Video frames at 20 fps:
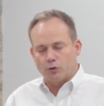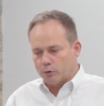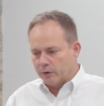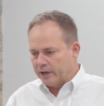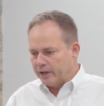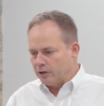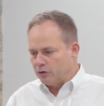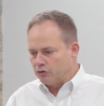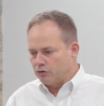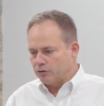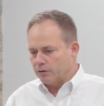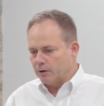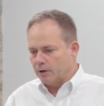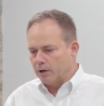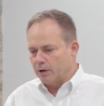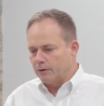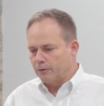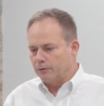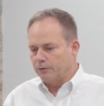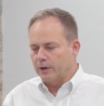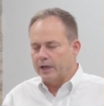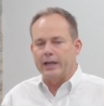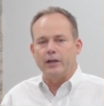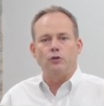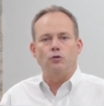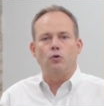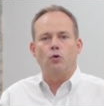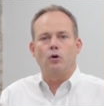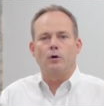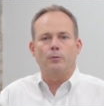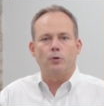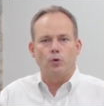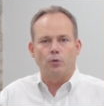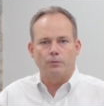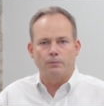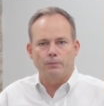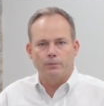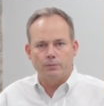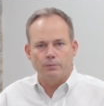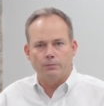range of a normal